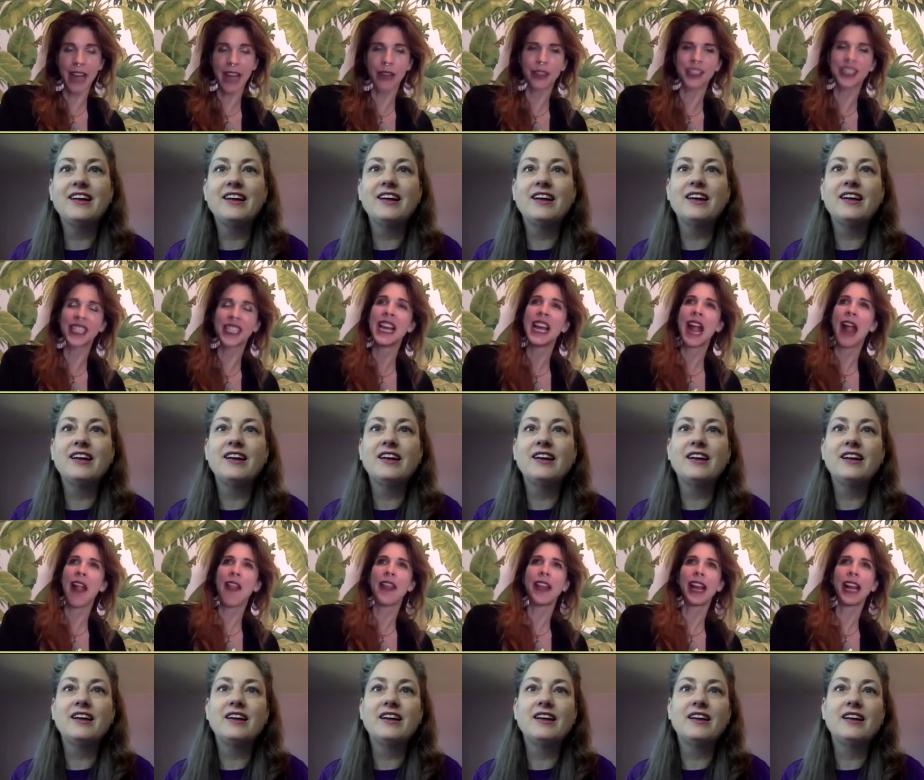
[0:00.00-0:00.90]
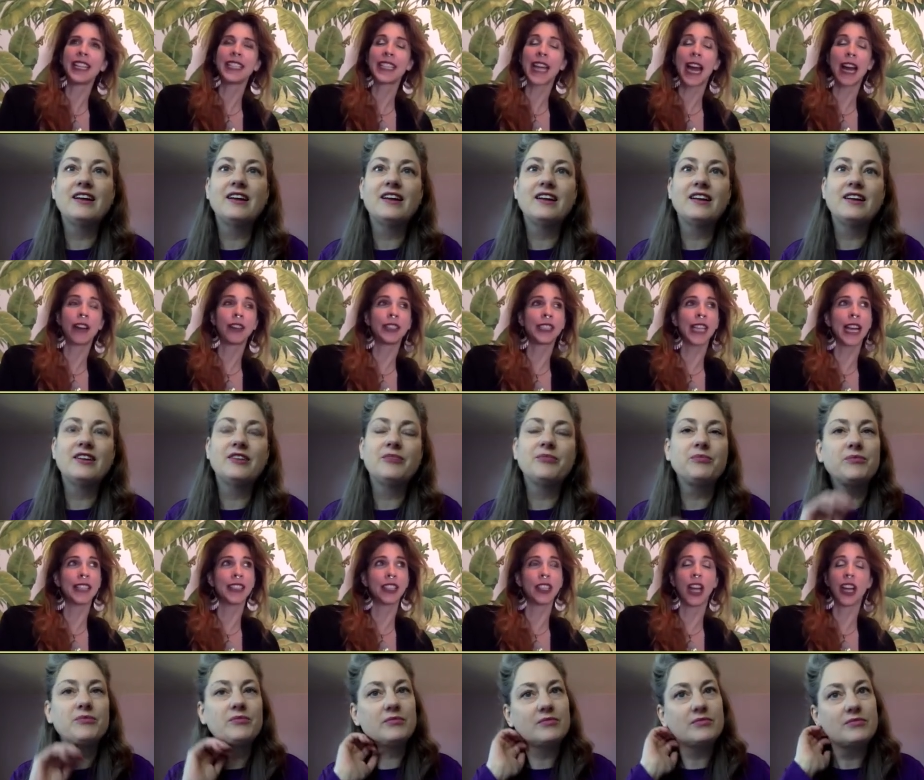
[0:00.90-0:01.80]
Speaker 1: house. And the ninth house
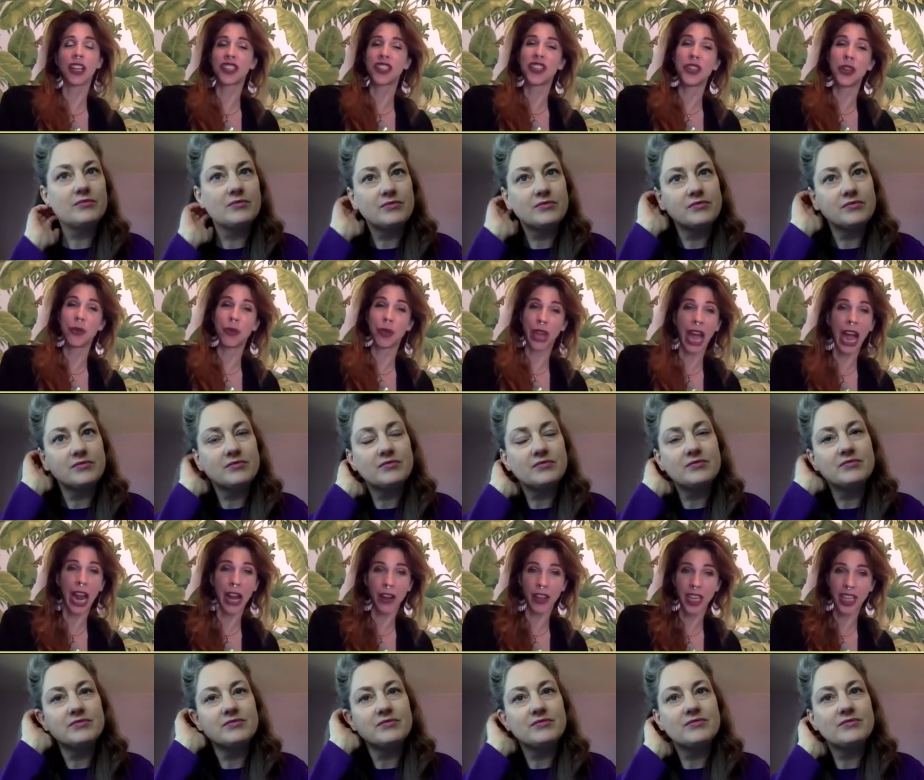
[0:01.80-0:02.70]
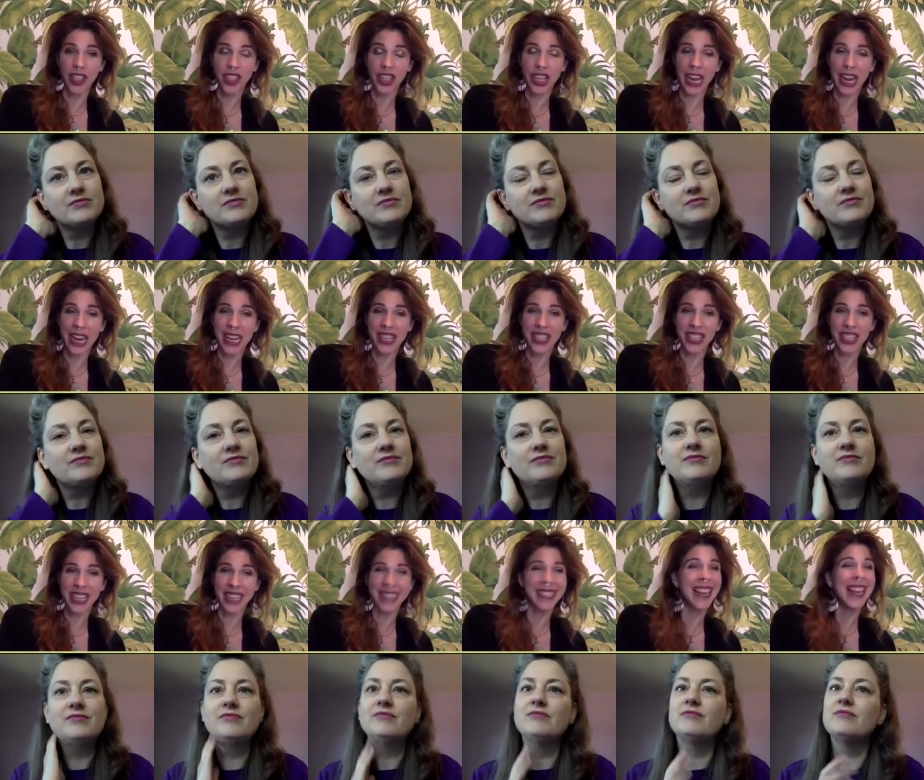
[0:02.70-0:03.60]
has a lot to do with higher
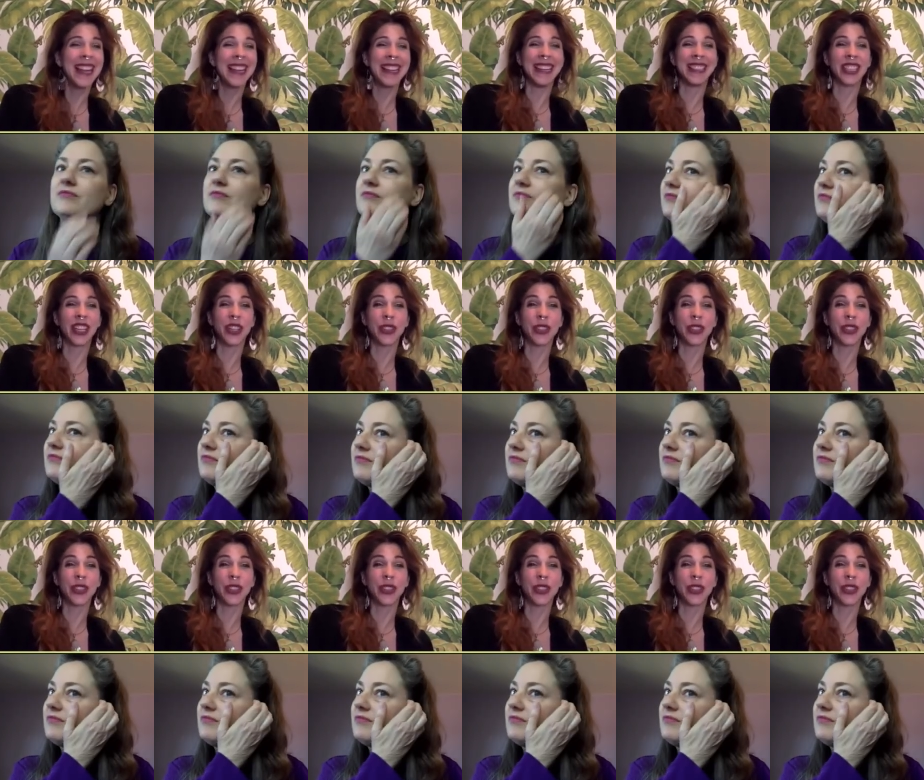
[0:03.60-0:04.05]
education. It's